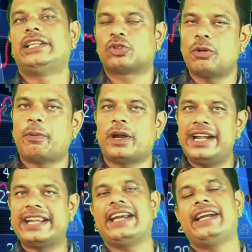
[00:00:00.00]
So
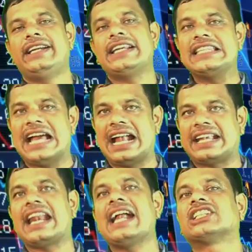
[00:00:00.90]
foreign trade, it is an
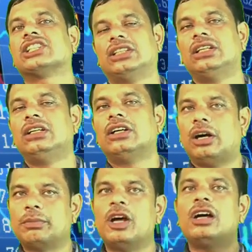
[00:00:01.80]
attraction
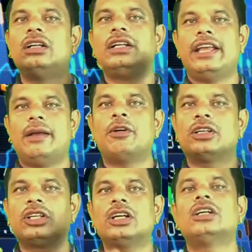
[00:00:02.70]
of the
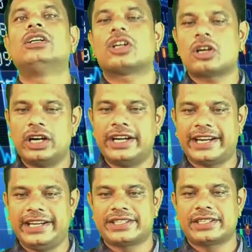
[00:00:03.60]
among the
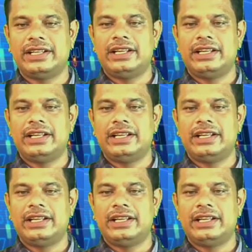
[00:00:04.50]
countries.